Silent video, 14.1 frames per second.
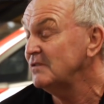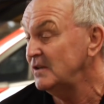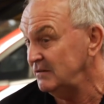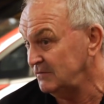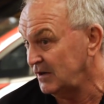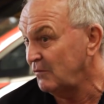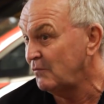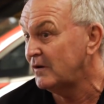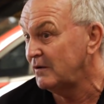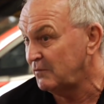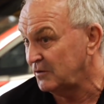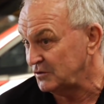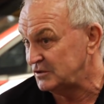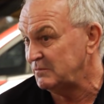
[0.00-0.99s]
he'll know where he
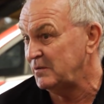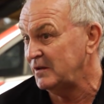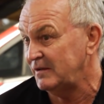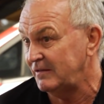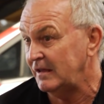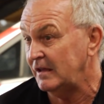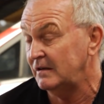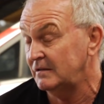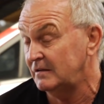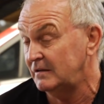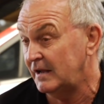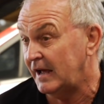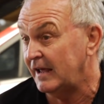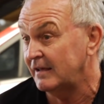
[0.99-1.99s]
wants to be at the end of the
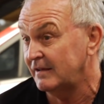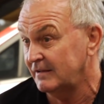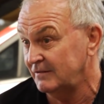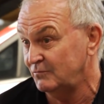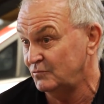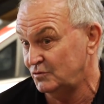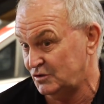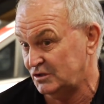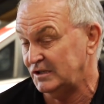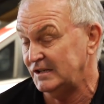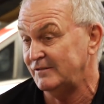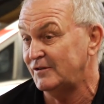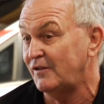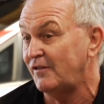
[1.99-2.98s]
day, and we'll just
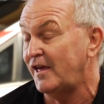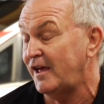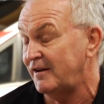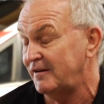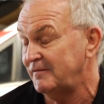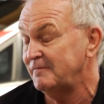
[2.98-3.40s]
leave it at that.